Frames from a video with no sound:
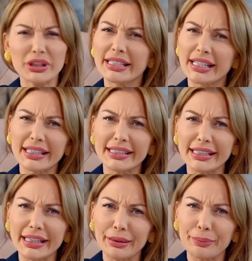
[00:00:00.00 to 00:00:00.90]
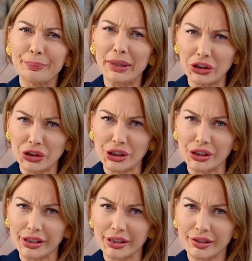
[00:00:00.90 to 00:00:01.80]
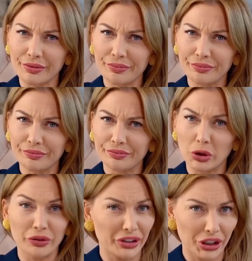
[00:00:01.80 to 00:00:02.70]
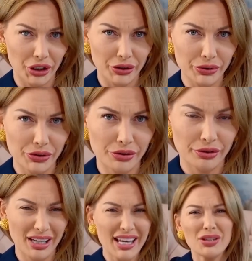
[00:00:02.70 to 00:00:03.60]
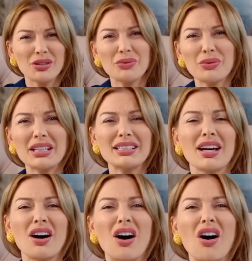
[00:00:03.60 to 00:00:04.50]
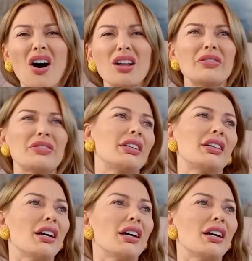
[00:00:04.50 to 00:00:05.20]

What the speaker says: sexy pictures or videos. You know what? All of the